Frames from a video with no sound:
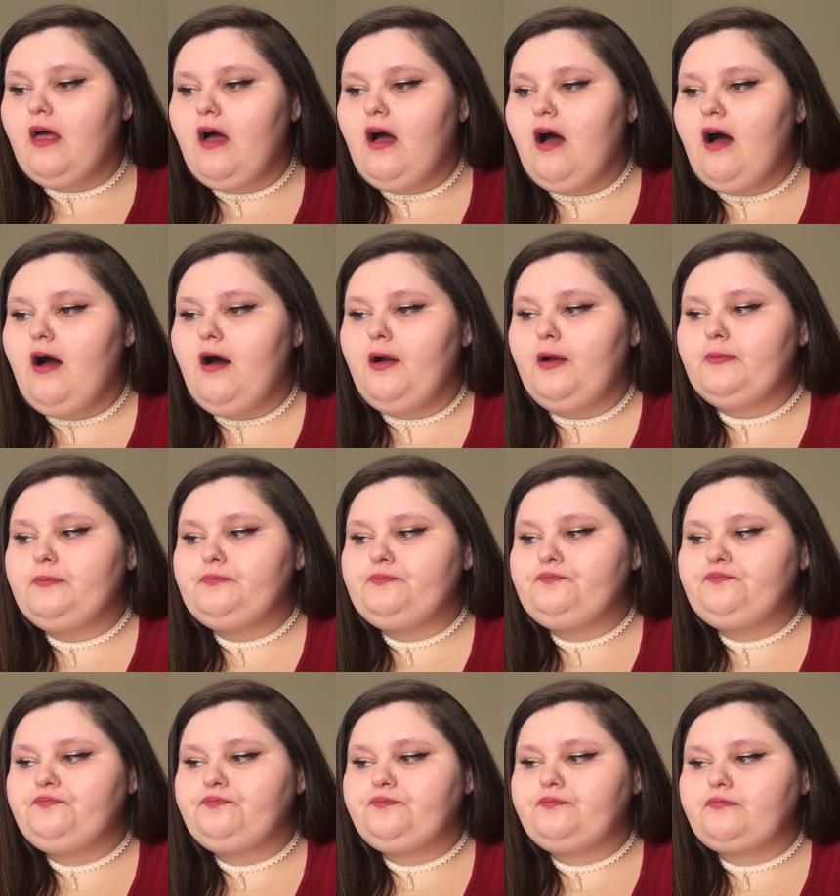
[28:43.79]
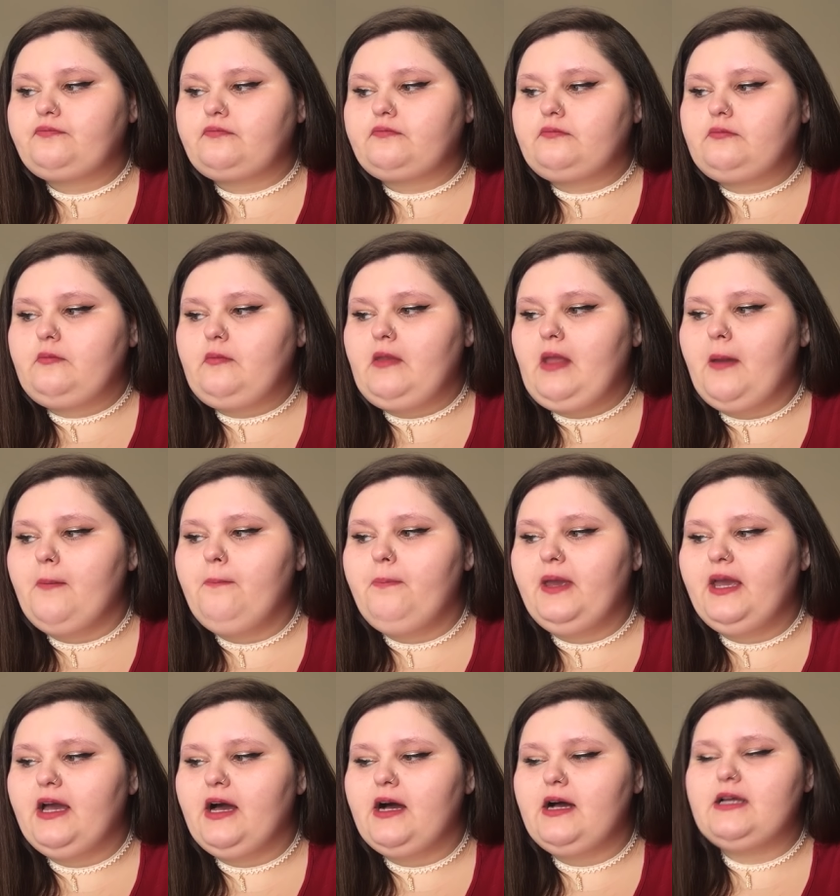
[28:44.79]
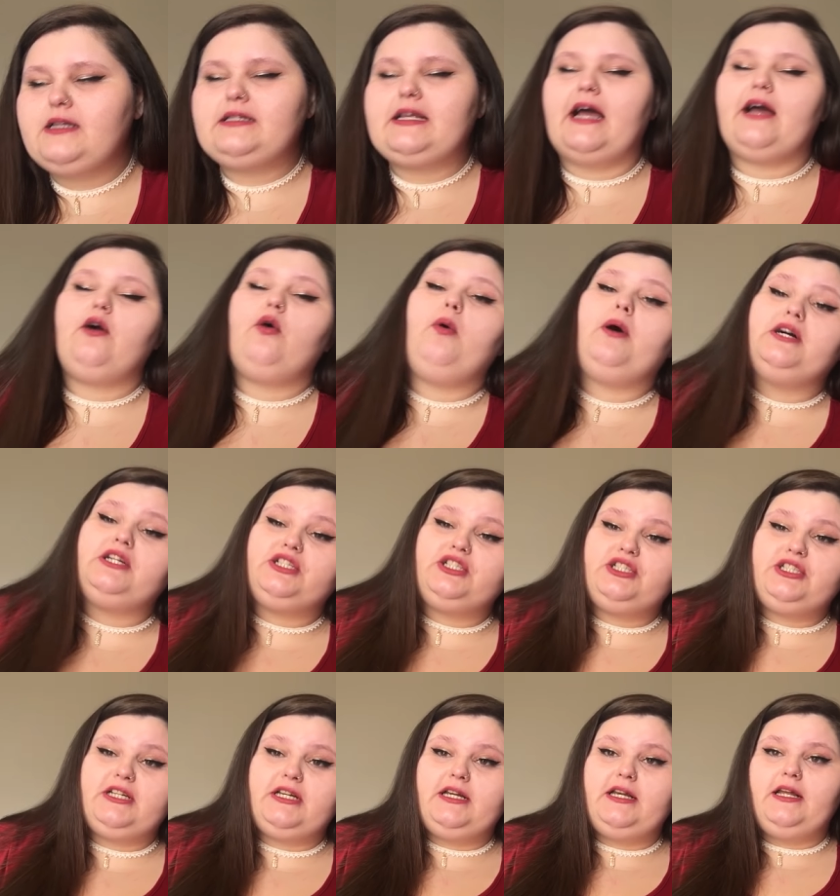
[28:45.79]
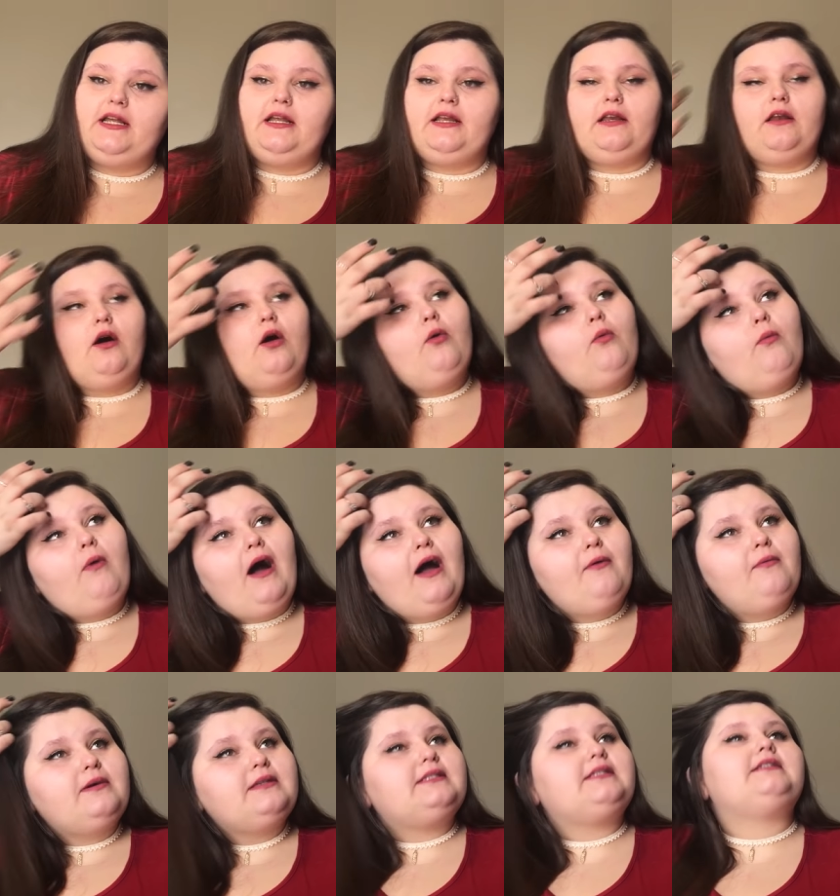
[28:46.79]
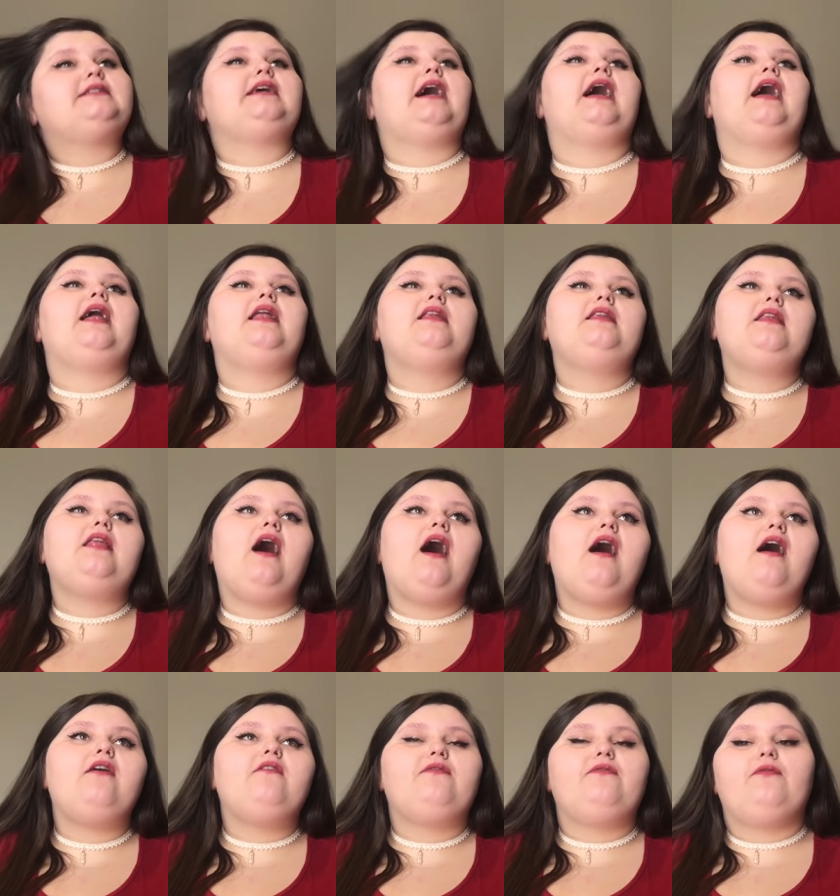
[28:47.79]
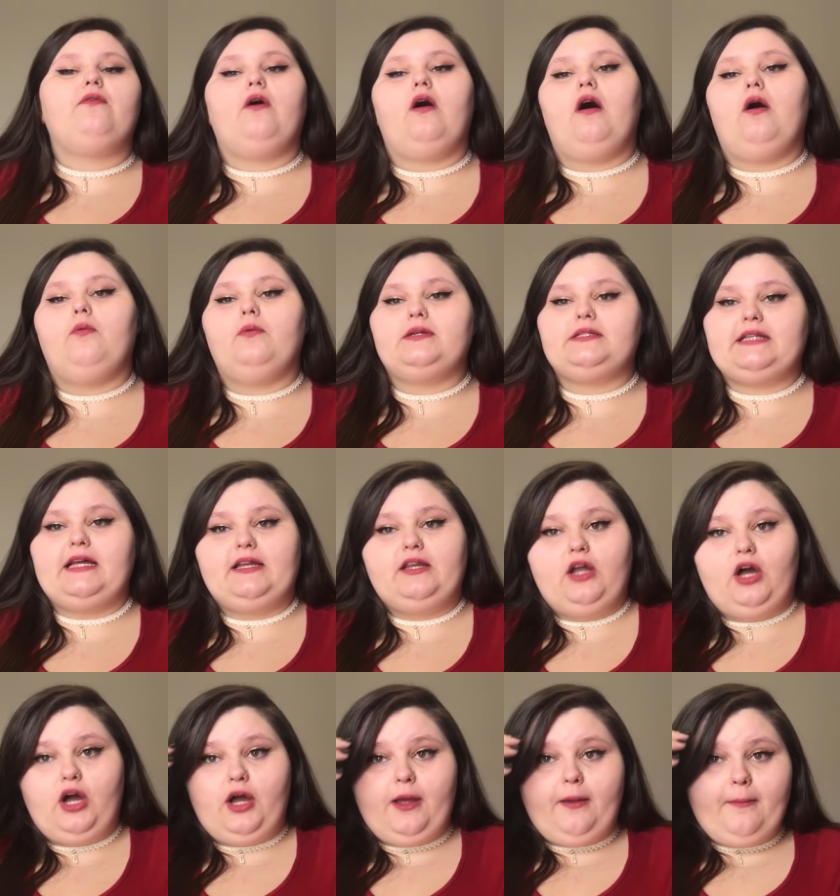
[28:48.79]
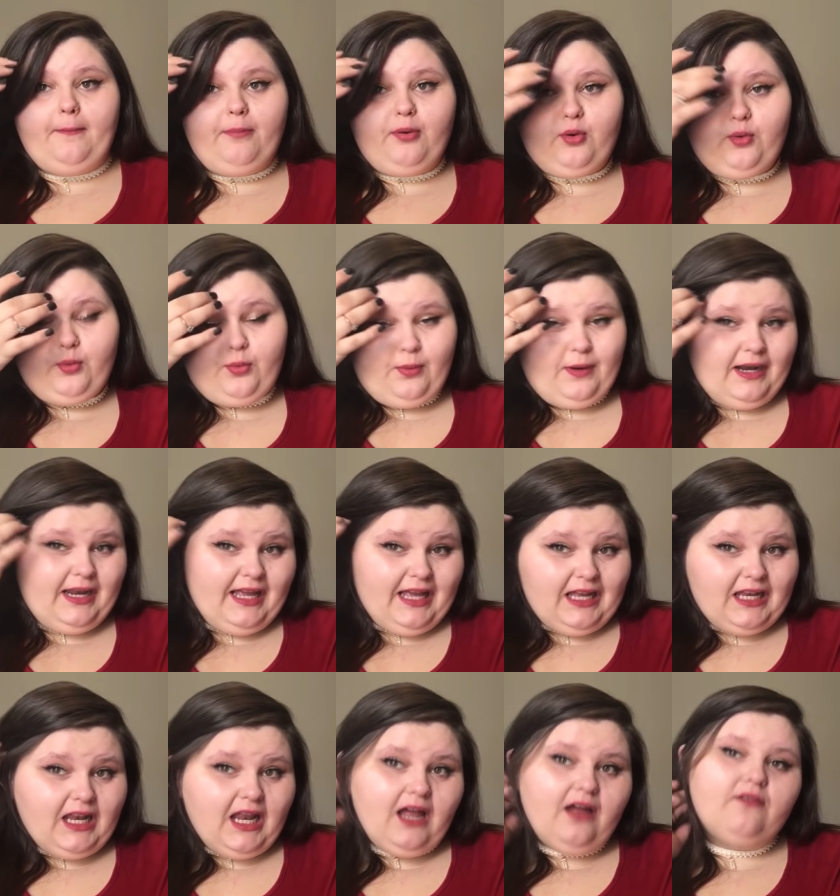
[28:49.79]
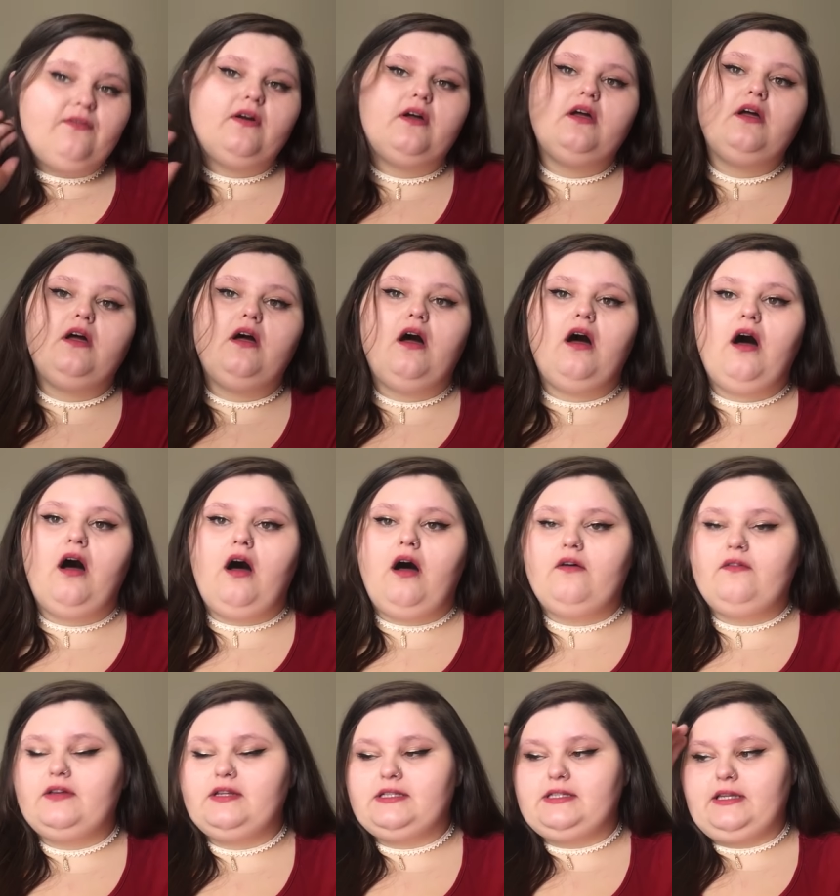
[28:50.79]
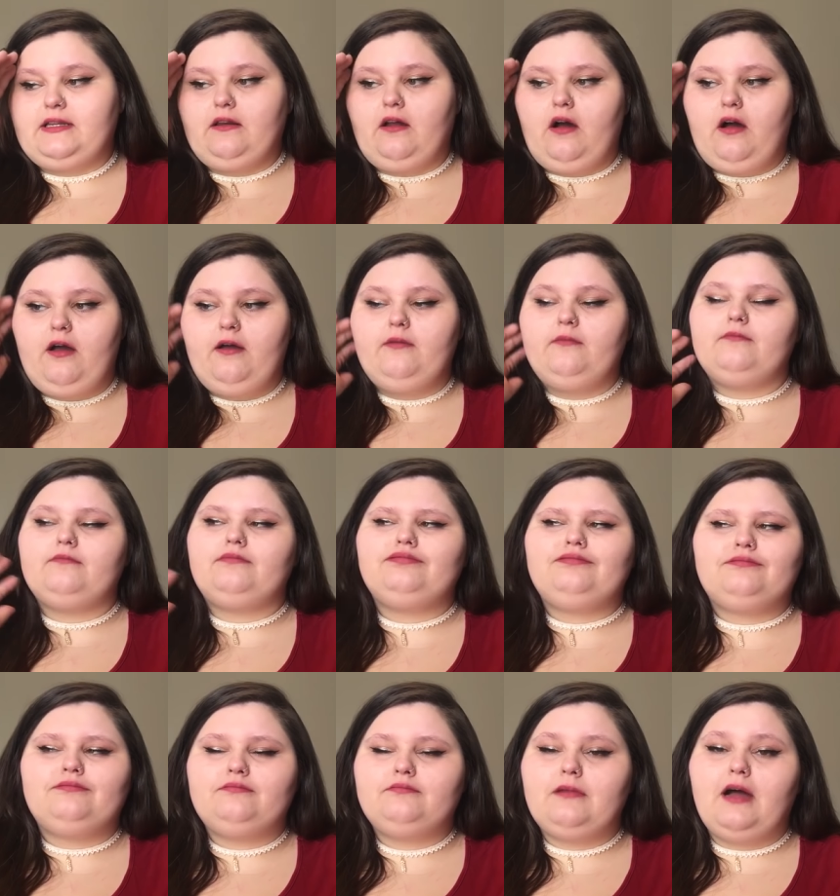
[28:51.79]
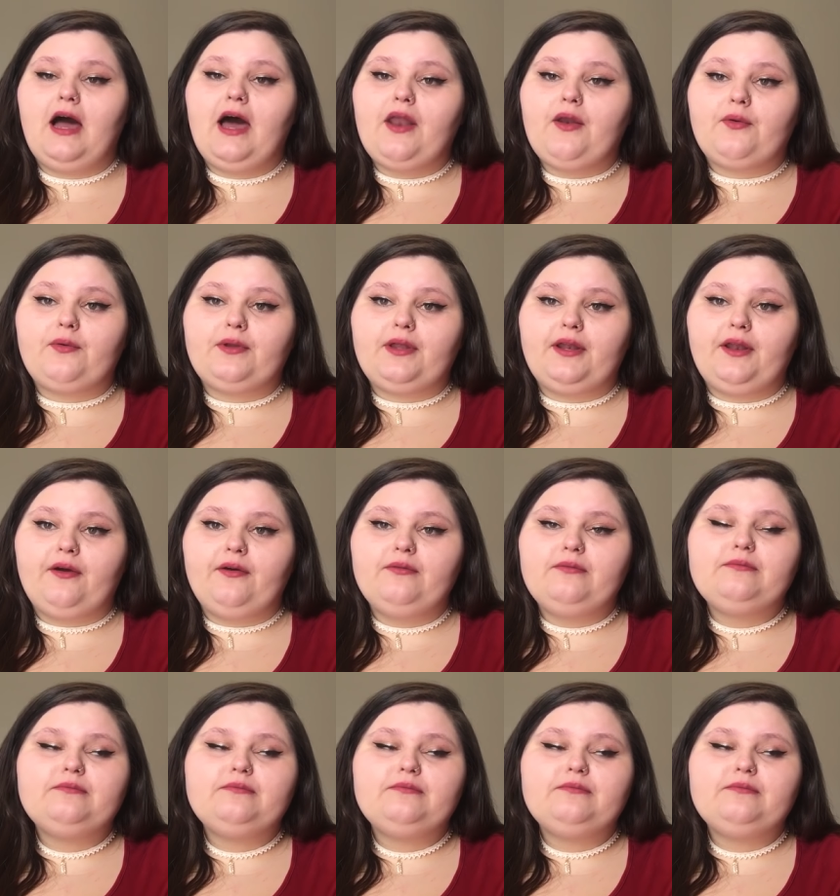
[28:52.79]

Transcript: Um, because I question why wasn't I enough? Was I not pretty enough? Obviously not. I don't really know.